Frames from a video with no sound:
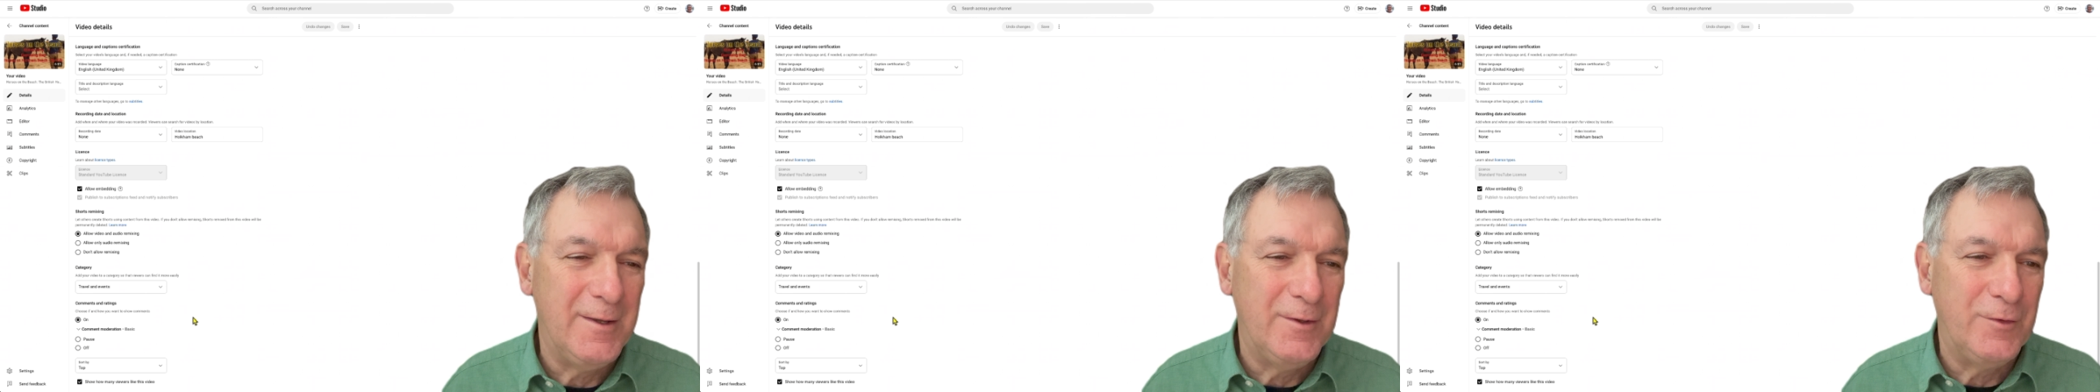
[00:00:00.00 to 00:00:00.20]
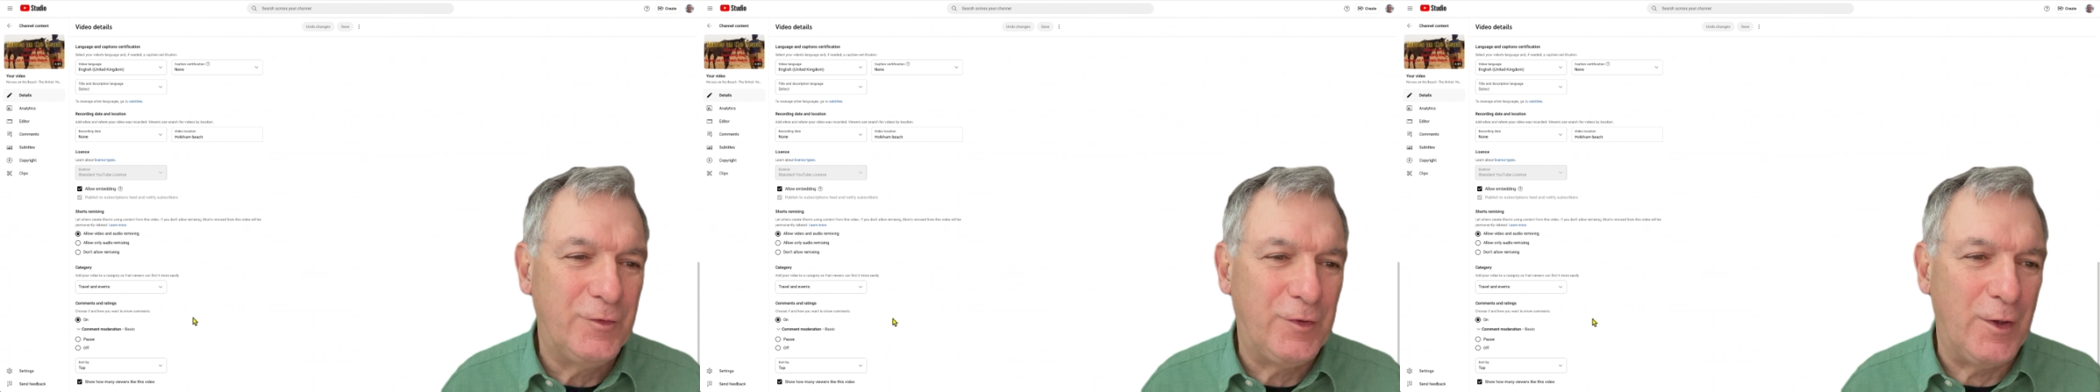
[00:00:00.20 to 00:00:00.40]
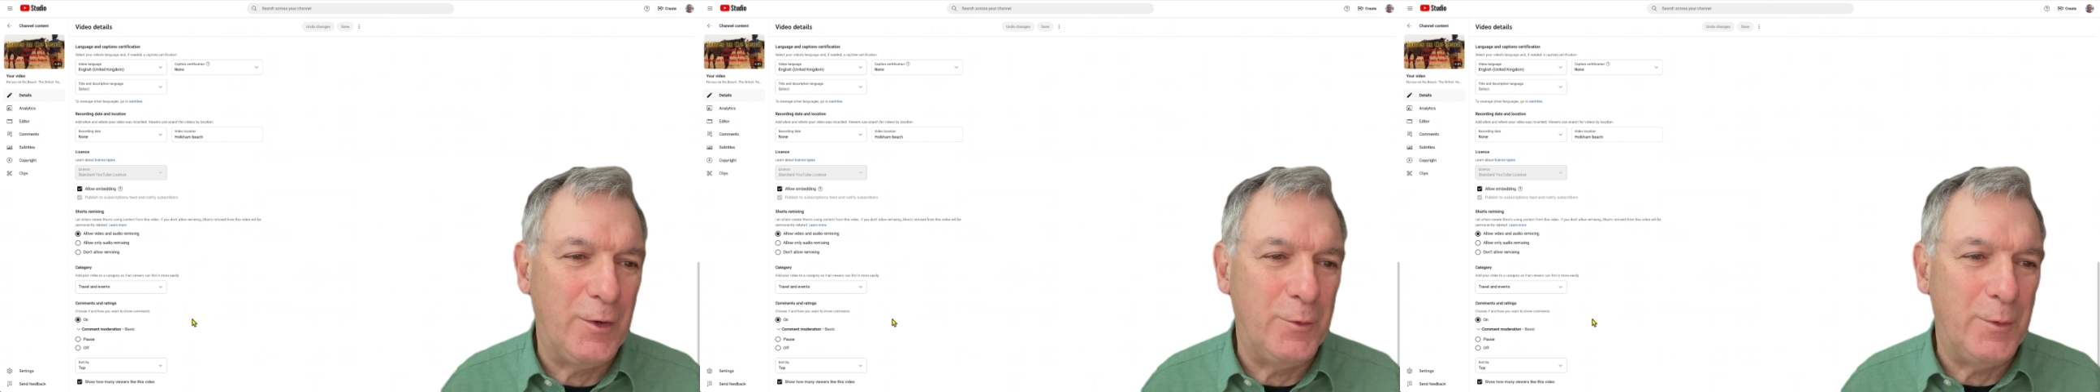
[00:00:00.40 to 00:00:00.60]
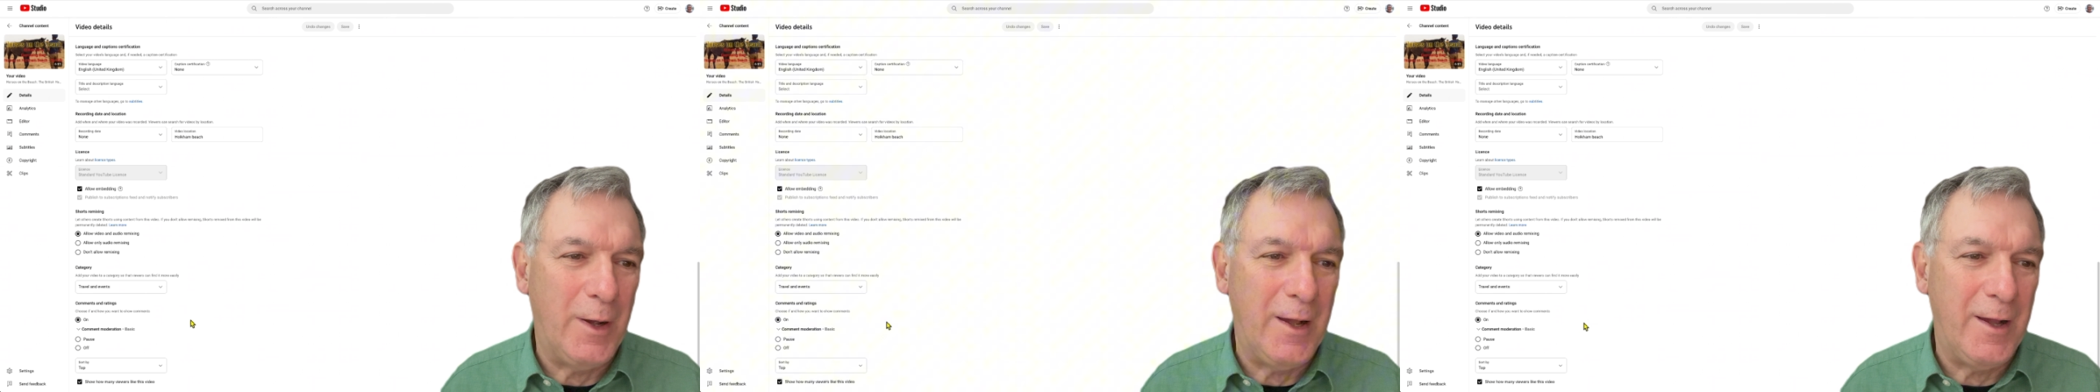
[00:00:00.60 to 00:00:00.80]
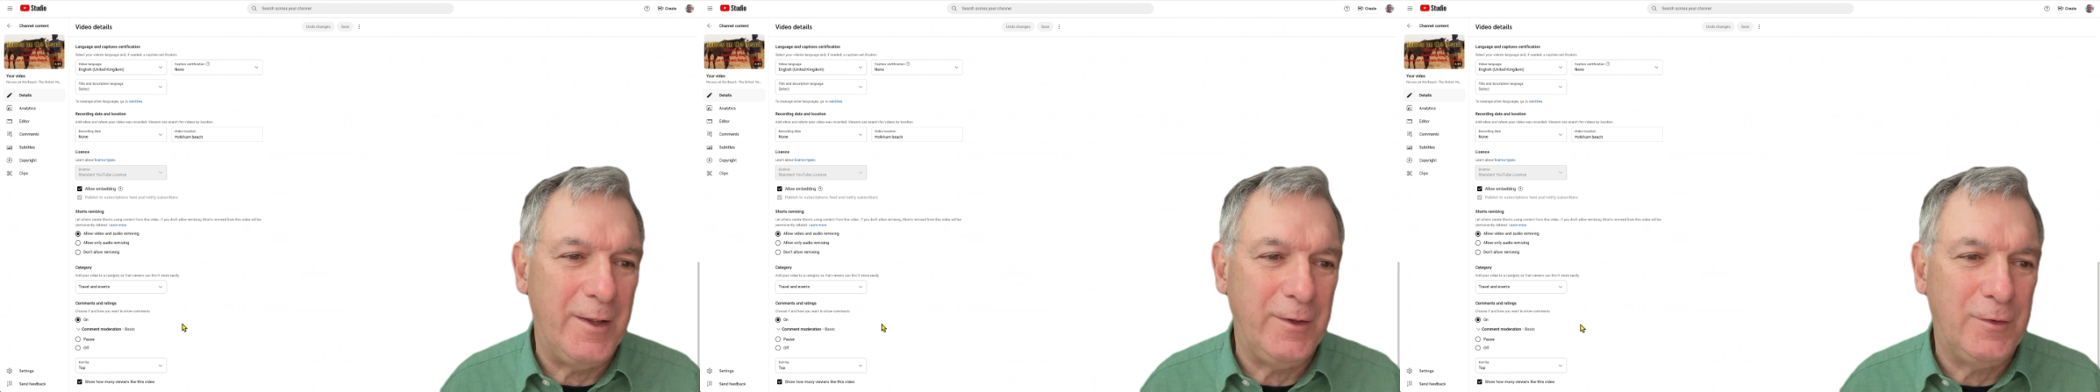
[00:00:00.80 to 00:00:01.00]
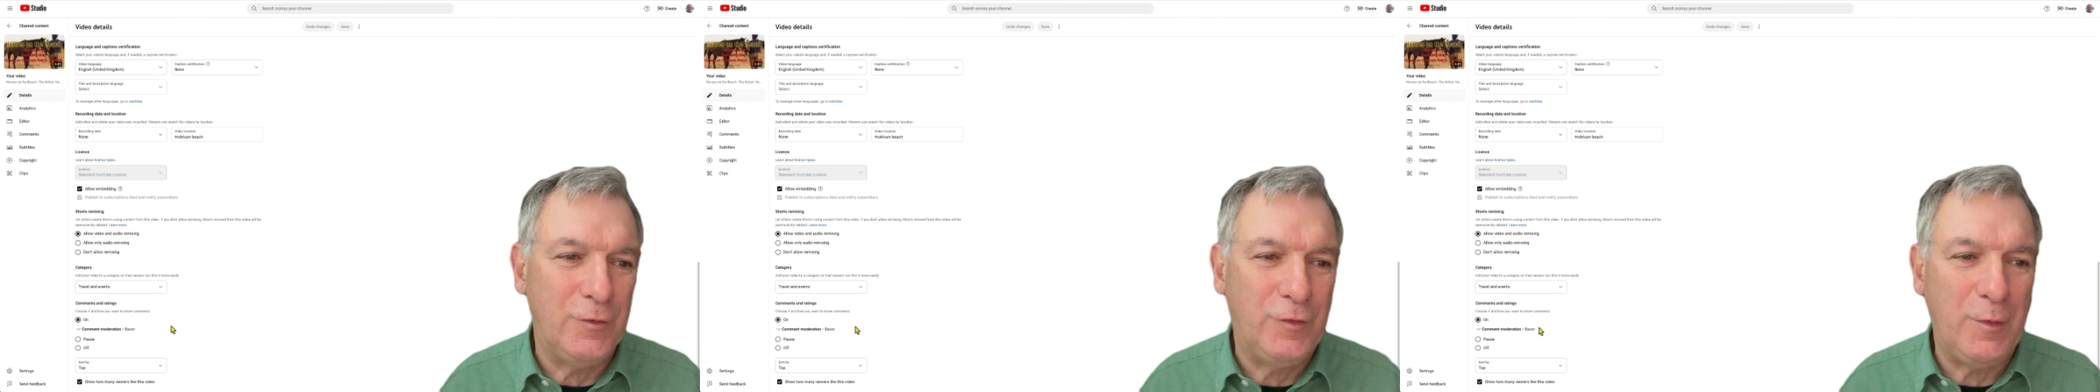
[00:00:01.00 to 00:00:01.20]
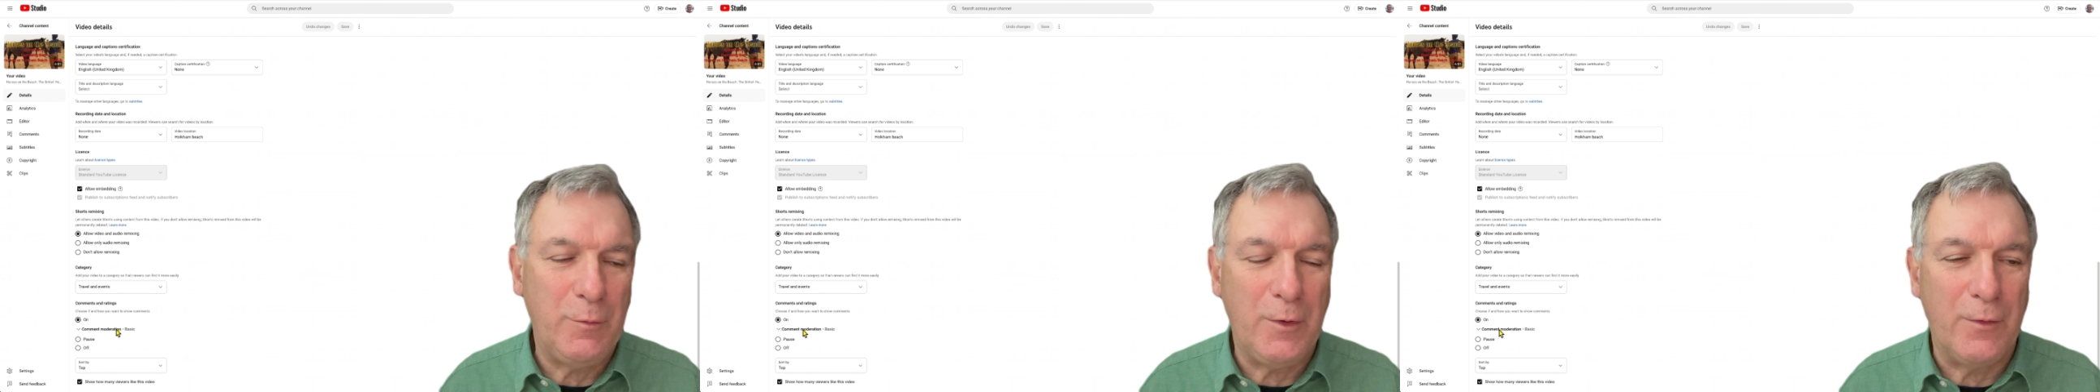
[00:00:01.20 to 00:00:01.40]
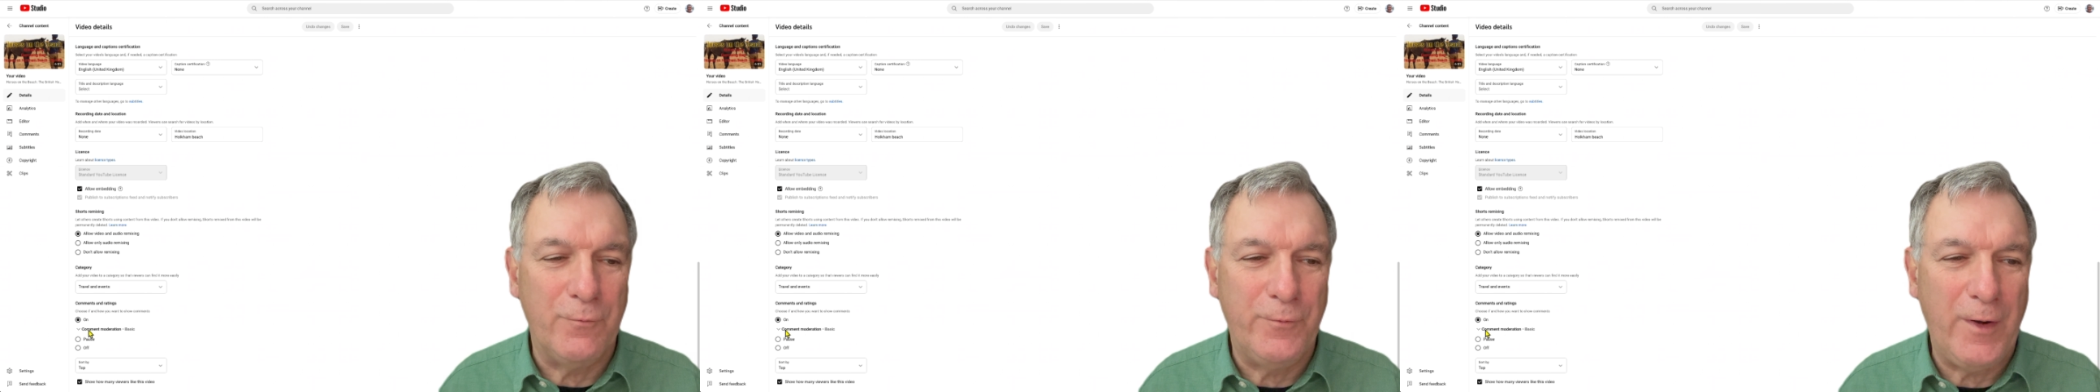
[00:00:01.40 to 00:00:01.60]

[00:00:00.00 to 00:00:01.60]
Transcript: So you can see we've got